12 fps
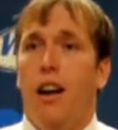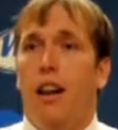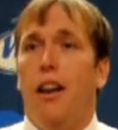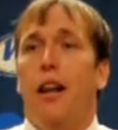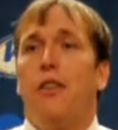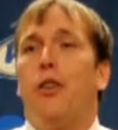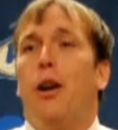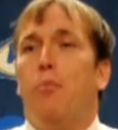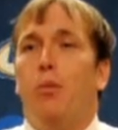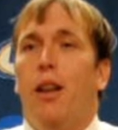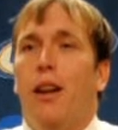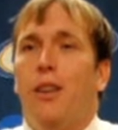a lot of
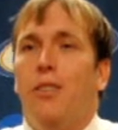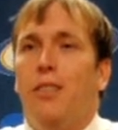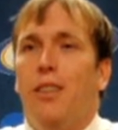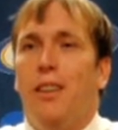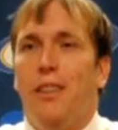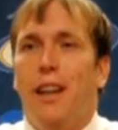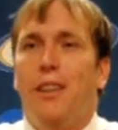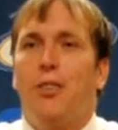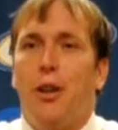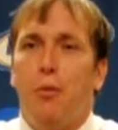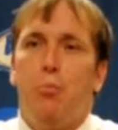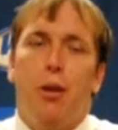great players, and it takes
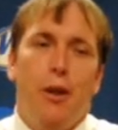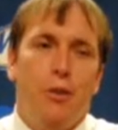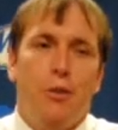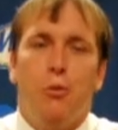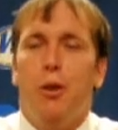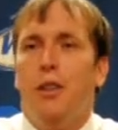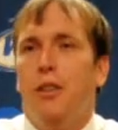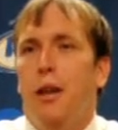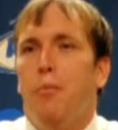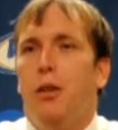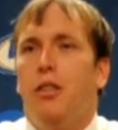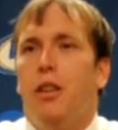great players to win a
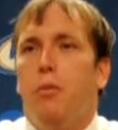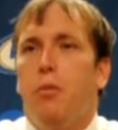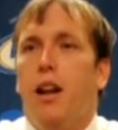championship,